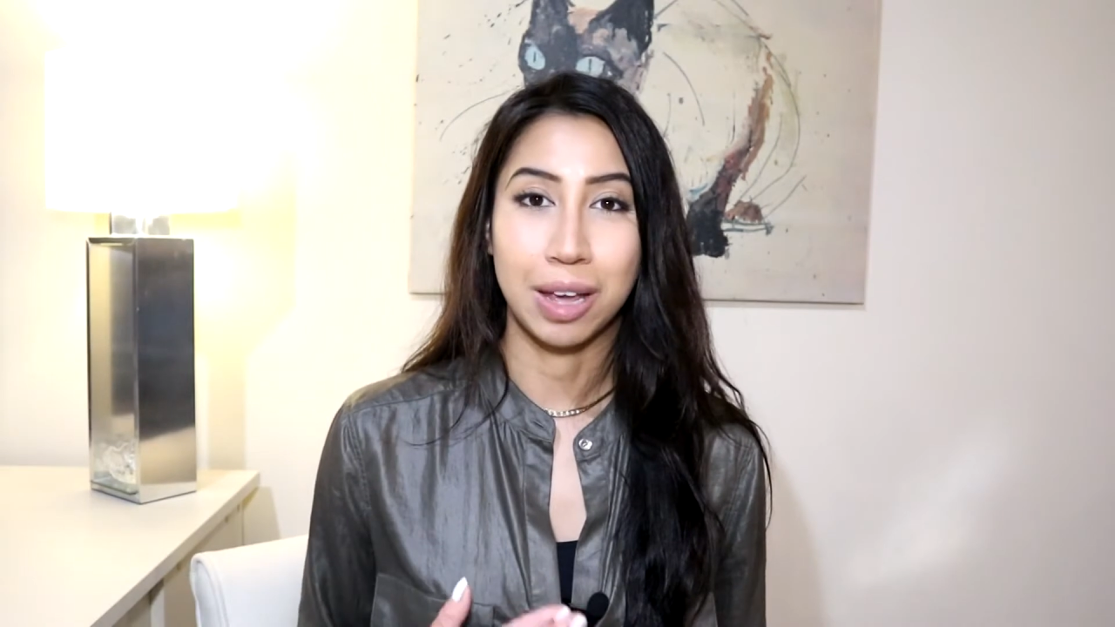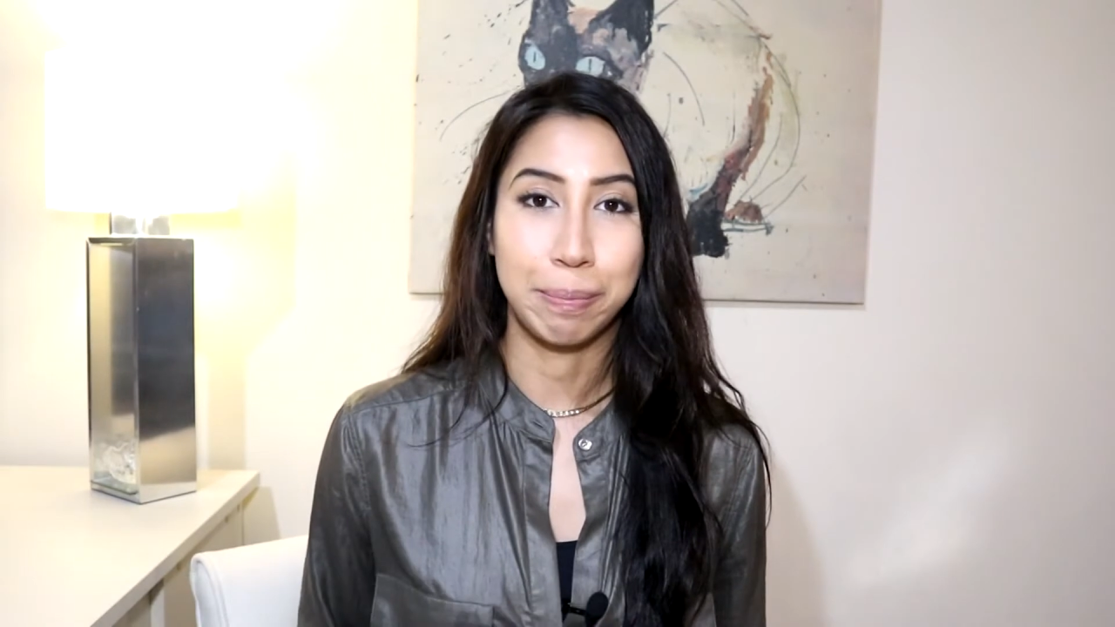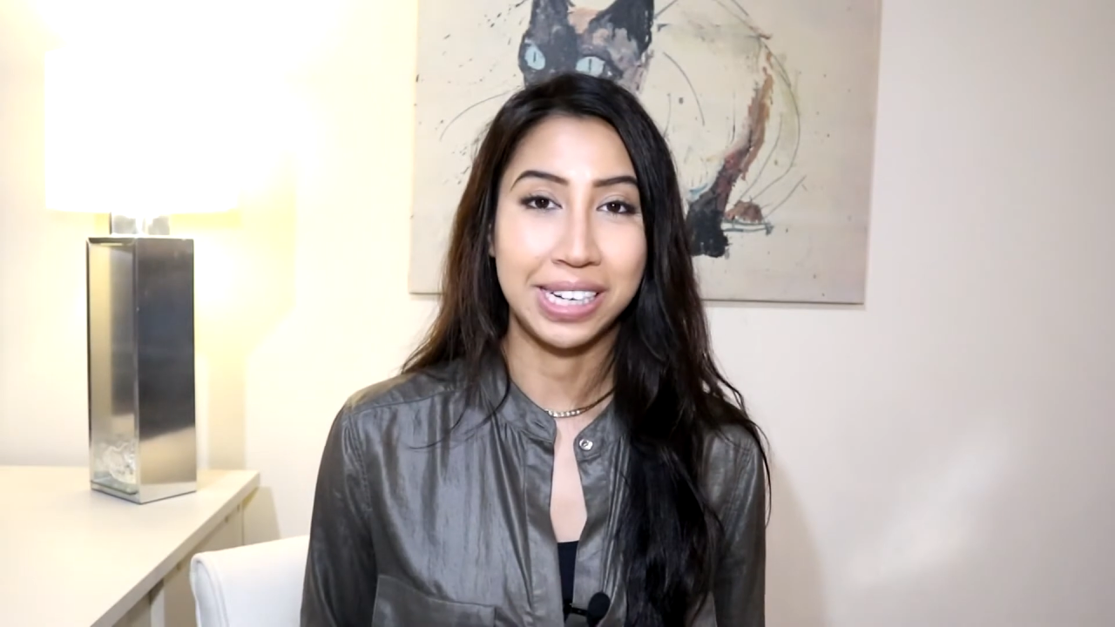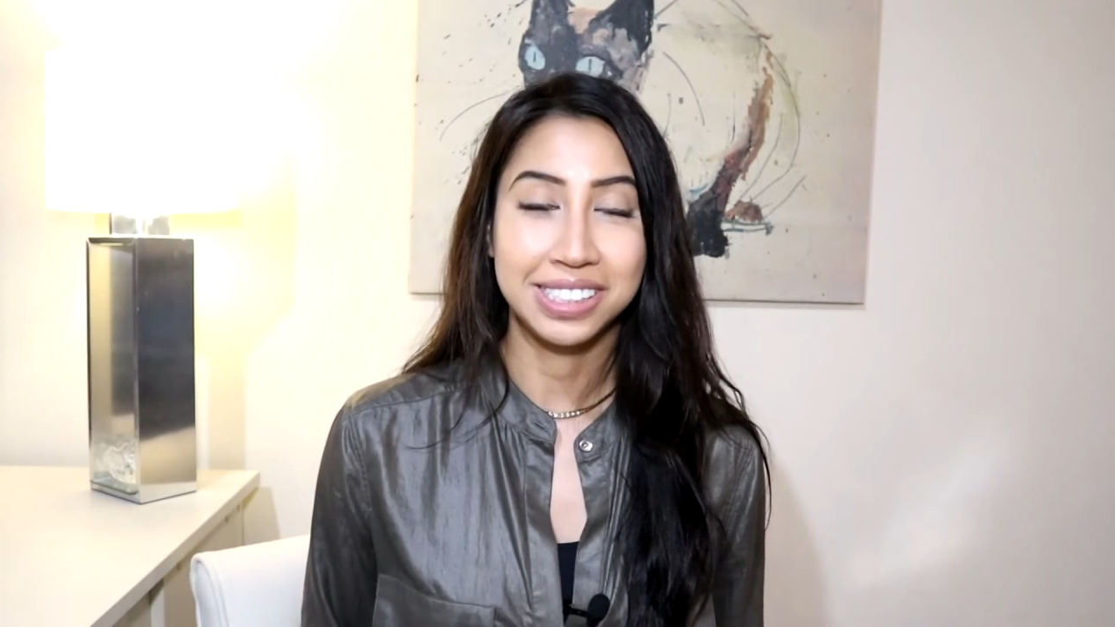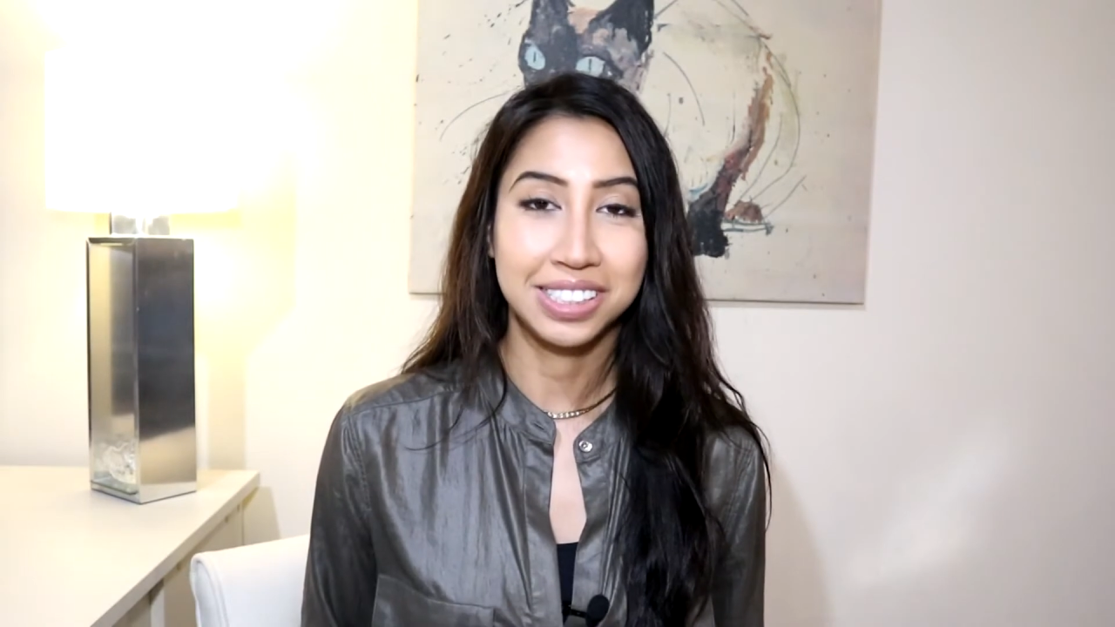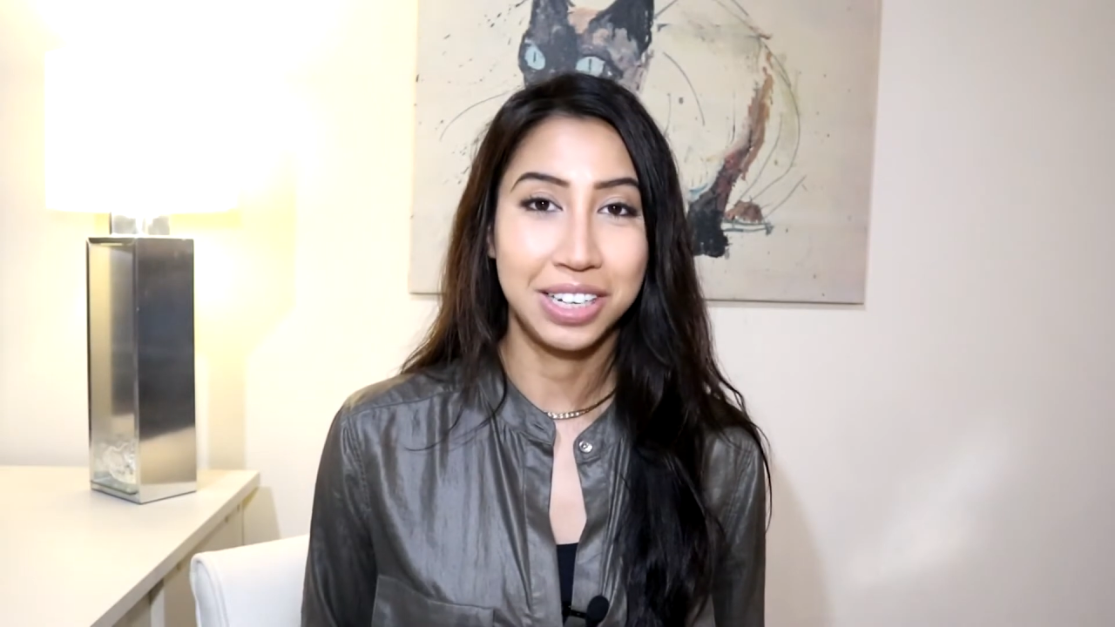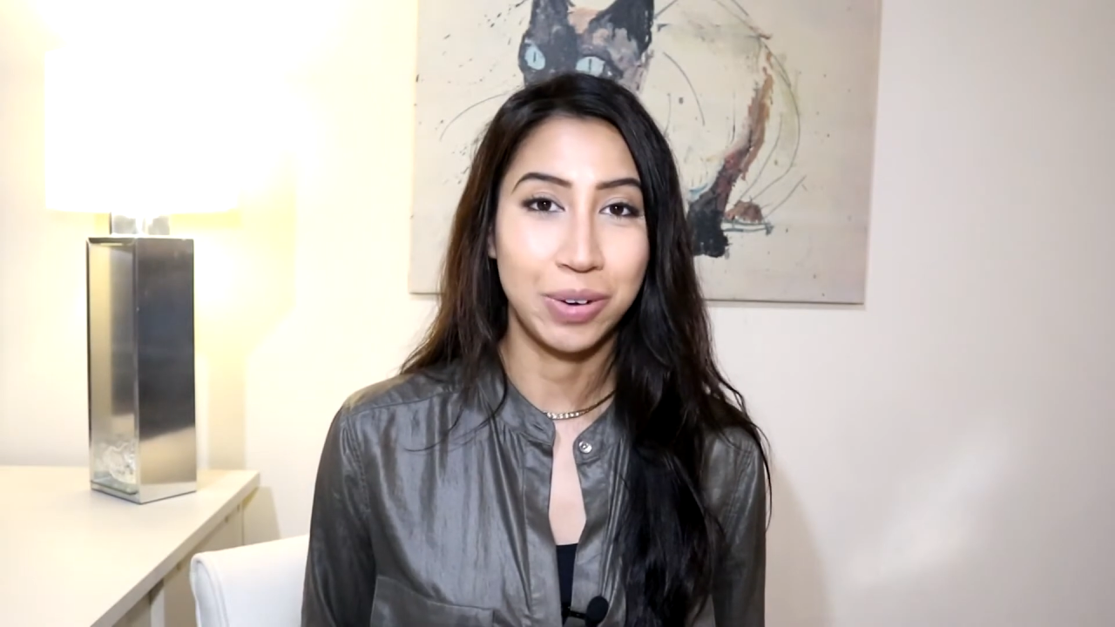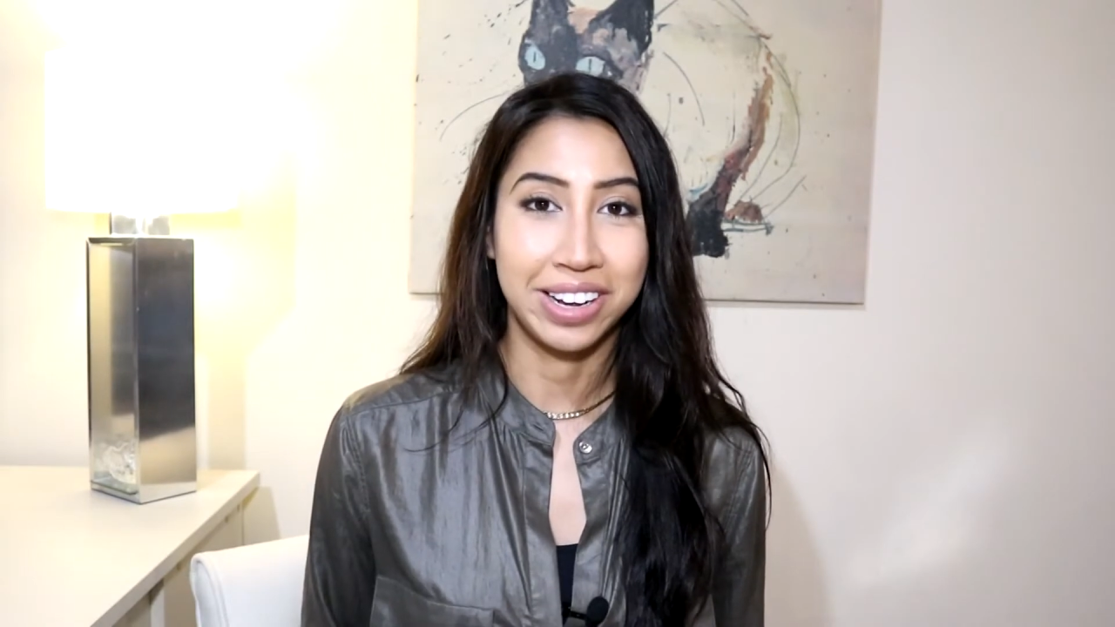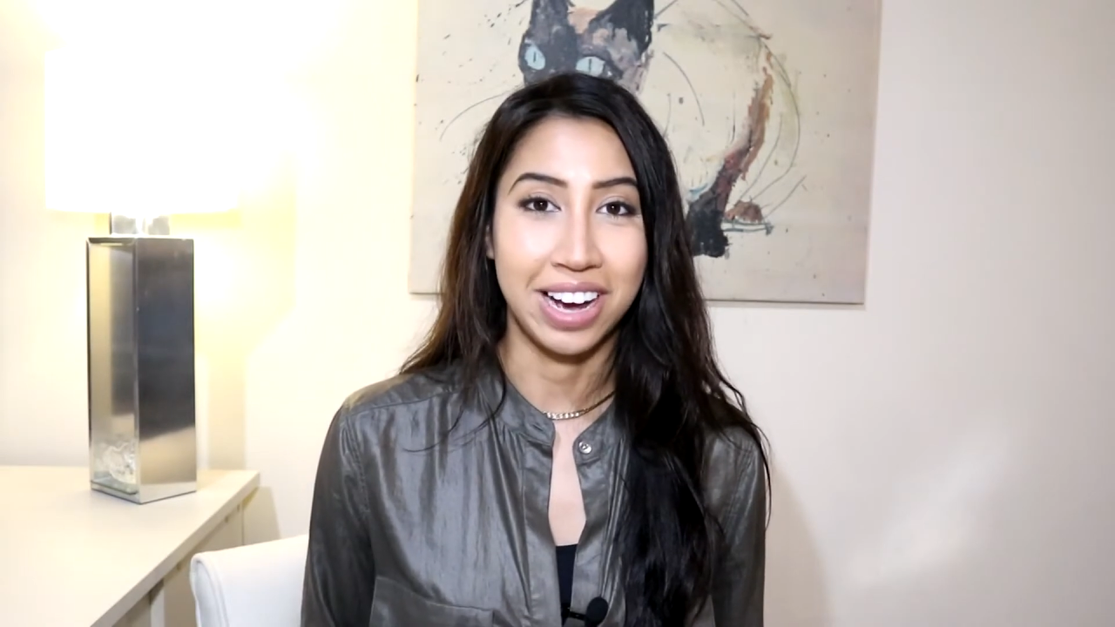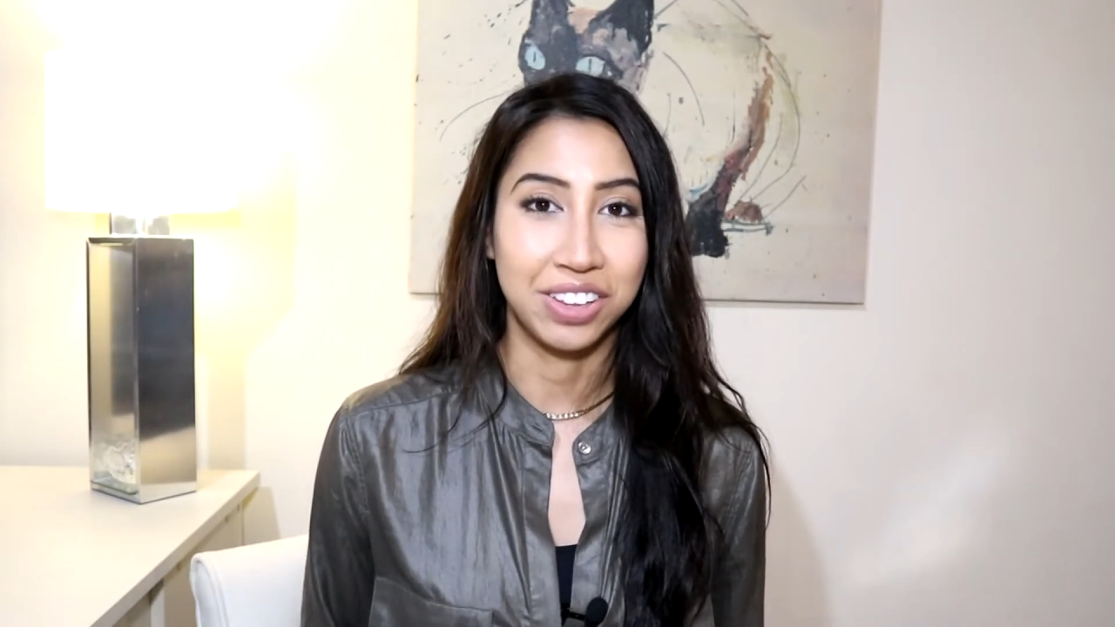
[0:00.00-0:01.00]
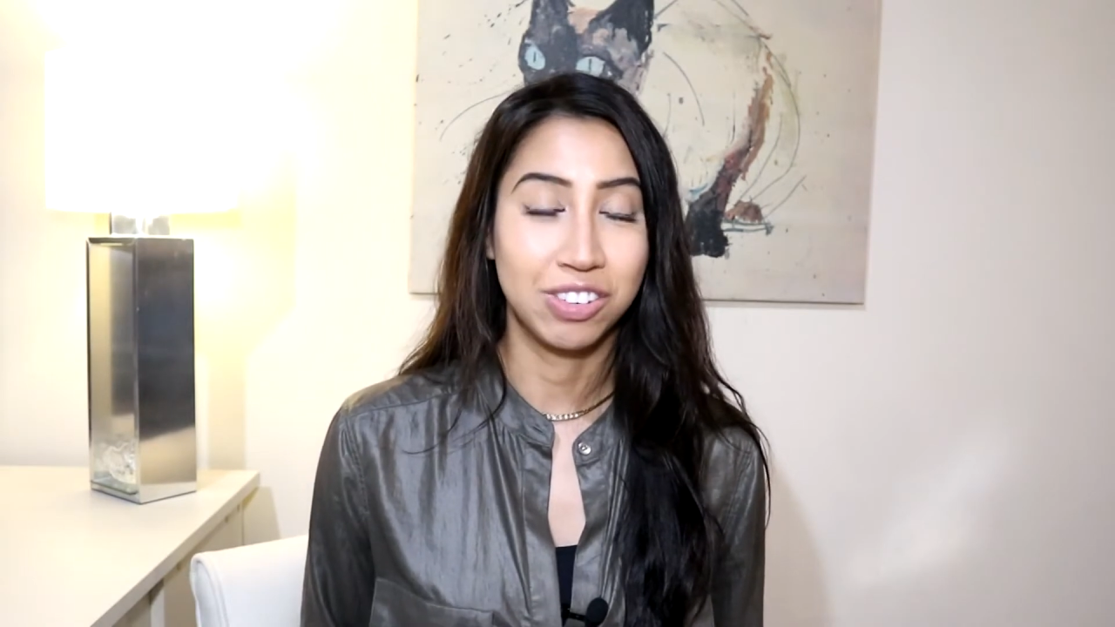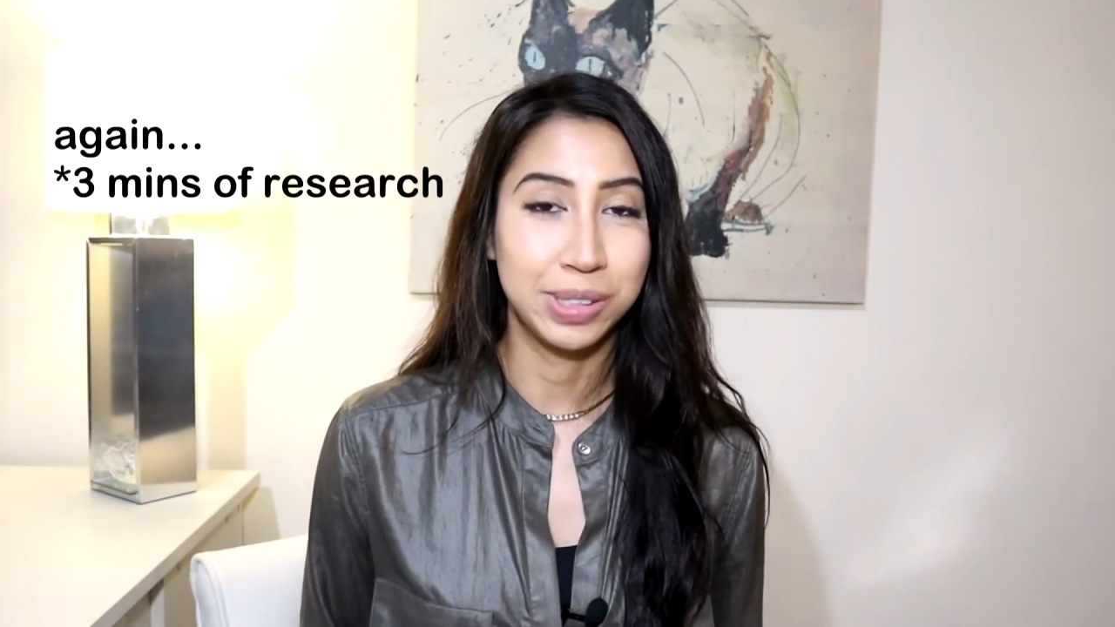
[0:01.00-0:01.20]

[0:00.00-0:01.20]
Basically, what I gathered from